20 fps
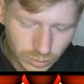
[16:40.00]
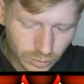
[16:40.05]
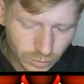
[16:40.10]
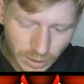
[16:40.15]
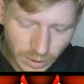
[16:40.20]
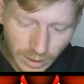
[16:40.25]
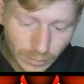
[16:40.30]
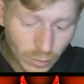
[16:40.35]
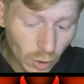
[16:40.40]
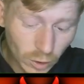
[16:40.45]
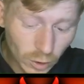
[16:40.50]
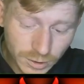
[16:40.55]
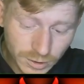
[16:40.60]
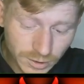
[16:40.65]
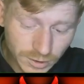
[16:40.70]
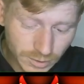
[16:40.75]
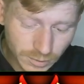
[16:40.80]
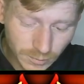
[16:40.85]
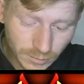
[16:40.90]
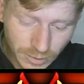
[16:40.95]
demonologist,
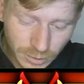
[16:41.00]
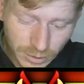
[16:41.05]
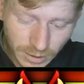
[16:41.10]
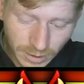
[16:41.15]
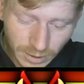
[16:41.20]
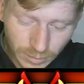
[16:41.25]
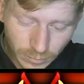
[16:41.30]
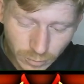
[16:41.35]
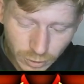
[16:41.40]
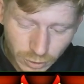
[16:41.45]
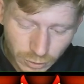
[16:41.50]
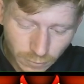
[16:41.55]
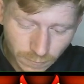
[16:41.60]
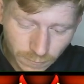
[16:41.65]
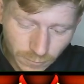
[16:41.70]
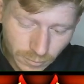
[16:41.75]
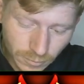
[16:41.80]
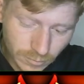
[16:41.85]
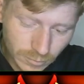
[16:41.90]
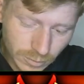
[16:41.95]
so we can try and get it merged off
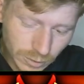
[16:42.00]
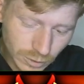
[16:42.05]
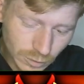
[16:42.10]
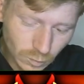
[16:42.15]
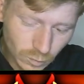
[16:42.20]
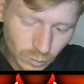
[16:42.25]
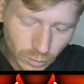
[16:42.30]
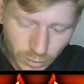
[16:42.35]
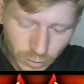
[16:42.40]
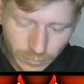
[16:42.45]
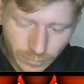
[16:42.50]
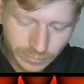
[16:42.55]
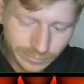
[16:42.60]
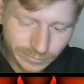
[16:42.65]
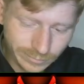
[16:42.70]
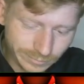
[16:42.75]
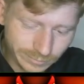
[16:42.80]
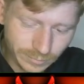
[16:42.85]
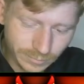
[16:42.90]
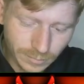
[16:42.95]
for a merge one
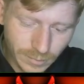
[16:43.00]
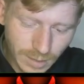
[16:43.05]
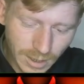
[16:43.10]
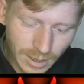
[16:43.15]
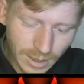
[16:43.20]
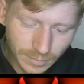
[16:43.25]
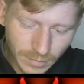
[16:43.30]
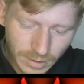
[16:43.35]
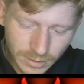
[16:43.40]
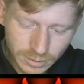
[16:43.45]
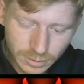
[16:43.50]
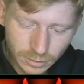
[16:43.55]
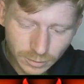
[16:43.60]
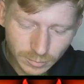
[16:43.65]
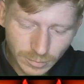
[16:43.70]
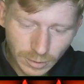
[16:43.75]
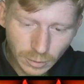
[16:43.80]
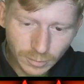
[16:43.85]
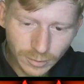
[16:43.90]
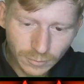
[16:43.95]
mm, mime. That's a
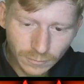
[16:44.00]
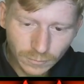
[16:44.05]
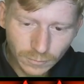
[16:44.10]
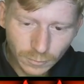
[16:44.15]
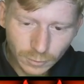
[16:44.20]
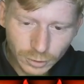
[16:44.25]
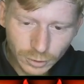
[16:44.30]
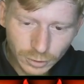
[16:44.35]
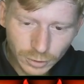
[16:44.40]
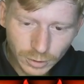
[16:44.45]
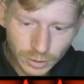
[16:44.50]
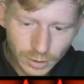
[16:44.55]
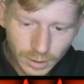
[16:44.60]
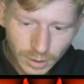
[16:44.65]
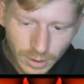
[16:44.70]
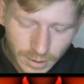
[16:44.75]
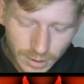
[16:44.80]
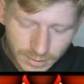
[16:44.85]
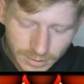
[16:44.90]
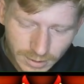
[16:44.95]
little bit unfortunate.
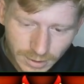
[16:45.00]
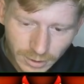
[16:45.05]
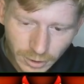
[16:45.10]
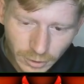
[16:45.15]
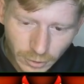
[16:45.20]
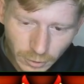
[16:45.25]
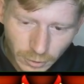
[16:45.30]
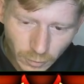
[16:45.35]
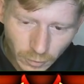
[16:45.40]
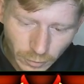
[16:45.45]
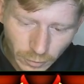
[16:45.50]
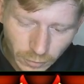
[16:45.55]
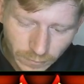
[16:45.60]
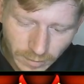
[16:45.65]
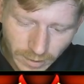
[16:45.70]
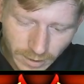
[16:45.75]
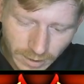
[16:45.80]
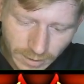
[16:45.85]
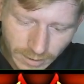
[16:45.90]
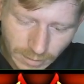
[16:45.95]
Sending another one over,
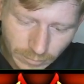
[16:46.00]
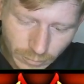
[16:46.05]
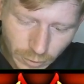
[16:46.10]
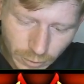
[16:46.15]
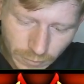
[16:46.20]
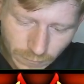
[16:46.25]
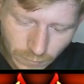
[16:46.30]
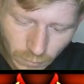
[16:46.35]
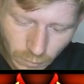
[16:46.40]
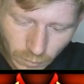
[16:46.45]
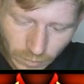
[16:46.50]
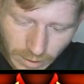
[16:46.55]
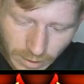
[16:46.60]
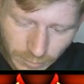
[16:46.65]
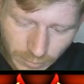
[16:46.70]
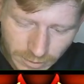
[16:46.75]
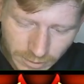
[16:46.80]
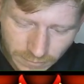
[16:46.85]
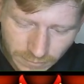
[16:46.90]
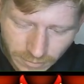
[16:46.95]
hitting that merge four there,
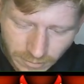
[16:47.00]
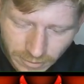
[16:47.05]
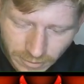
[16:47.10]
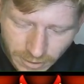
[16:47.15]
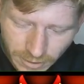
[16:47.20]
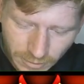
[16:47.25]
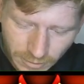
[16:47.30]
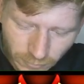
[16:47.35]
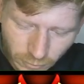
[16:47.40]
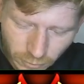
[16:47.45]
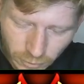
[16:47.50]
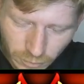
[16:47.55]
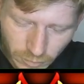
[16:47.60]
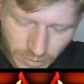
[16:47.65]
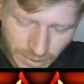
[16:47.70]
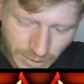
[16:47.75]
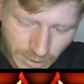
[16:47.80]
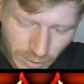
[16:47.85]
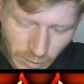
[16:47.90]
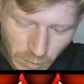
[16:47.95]
which is very nice for us. We
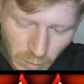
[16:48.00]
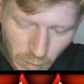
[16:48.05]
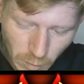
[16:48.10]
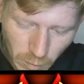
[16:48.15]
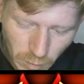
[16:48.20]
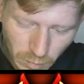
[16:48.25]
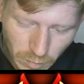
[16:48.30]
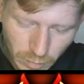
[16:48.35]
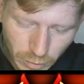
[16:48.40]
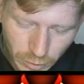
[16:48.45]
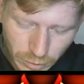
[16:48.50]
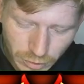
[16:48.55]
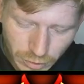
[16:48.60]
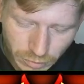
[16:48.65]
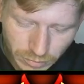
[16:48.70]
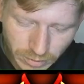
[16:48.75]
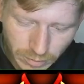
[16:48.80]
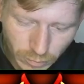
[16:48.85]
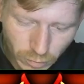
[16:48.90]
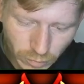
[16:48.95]
can get another merge
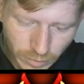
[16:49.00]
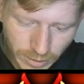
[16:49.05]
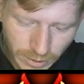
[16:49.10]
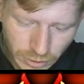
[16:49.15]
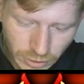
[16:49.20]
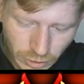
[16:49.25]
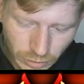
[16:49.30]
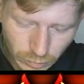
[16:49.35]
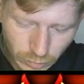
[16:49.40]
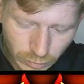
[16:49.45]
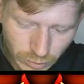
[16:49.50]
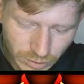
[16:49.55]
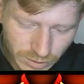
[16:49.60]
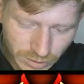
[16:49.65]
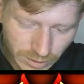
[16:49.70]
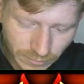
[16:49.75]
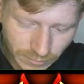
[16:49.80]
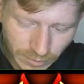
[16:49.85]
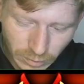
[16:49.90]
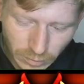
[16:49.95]
three Boreas on the board,
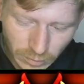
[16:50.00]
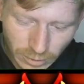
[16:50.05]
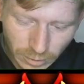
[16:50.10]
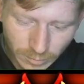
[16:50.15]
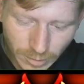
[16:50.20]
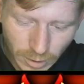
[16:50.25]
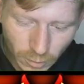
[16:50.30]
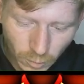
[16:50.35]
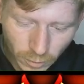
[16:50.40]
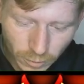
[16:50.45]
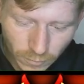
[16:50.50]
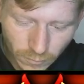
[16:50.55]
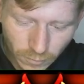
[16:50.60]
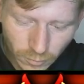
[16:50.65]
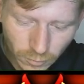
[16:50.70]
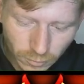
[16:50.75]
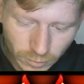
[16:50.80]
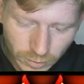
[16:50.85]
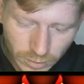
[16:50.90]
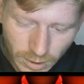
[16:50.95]
see if he can do a little bit of work
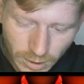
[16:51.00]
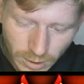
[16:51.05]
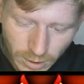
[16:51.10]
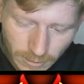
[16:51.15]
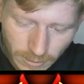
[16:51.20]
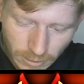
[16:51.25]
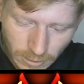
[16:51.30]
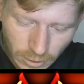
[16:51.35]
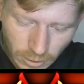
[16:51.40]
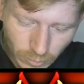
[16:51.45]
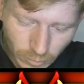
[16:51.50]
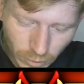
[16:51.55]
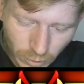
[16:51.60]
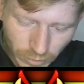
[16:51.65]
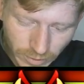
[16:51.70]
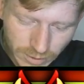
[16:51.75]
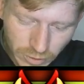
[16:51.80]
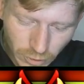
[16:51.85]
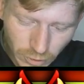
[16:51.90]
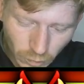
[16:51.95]
for us. Come on,
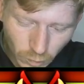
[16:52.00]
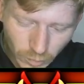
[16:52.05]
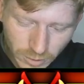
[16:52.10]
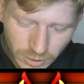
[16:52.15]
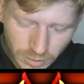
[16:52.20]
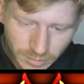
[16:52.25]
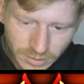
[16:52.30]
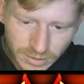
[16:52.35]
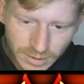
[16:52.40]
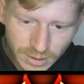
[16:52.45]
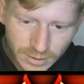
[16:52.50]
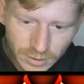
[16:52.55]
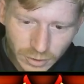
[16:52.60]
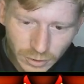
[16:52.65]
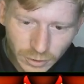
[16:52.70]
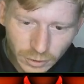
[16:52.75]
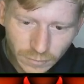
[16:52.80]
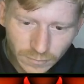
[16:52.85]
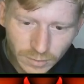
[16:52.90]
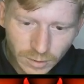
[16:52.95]
there's another witch to be sent
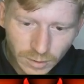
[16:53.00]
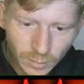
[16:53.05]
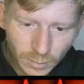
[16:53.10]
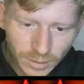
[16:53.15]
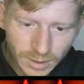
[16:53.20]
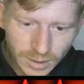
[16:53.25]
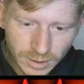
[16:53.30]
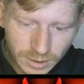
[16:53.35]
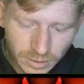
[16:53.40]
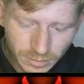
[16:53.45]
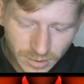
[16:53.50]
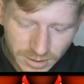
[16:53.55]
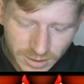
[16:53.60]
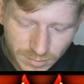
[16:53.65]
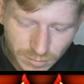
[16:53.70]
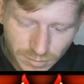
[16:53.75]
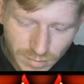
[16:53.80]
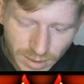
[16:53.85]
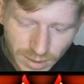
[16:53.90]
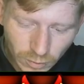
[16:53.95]
on over. Can we hit some of these
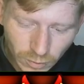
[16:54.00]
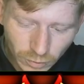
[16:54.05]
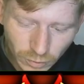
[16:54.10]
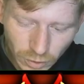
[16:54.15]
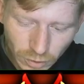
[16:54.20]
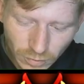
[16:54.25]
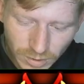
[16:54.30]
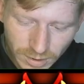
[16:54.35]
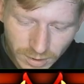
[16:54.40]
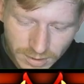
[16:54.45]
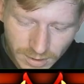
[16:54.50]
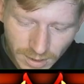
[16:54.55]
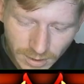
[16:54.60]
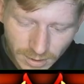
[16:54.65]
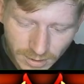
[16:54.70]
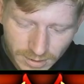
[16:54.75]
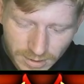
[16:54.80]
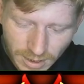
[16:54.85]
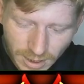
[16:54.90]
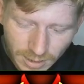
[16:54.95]
middle units
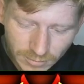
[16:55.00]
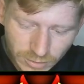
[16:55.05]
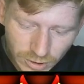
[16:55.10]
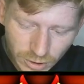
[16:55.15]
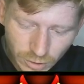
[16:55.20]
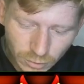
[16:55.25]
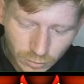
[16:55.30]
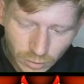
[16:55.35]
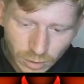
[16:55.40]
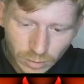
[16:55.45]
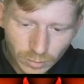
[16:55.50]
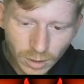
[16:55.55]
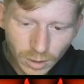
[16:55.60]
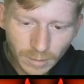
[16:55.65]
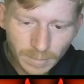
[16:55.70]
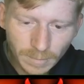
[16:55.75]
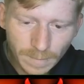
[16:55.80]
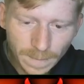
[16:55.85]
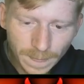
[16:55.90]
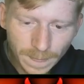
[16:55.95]
anytime soon? Come on.